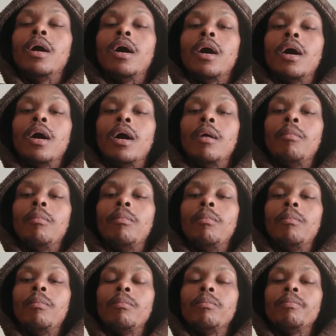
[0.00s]

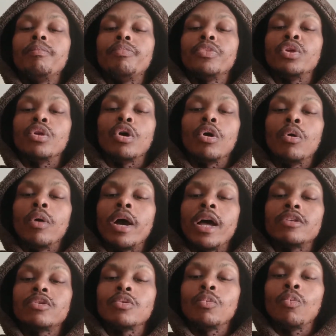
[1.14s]
Um, you know, as